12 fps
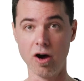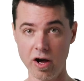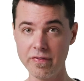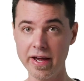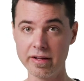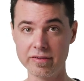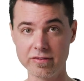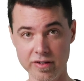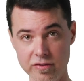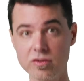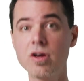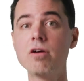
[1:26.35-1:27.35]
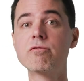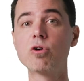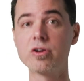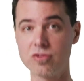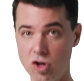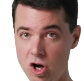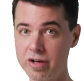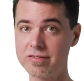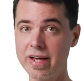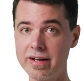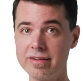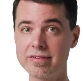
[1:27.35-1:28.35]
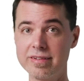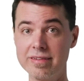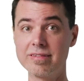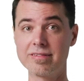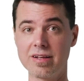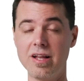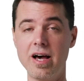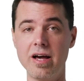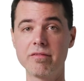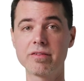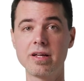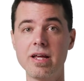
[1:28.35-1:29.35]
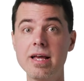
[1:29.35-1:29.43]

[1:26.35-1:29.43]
on that instance for as long as that instance is alive.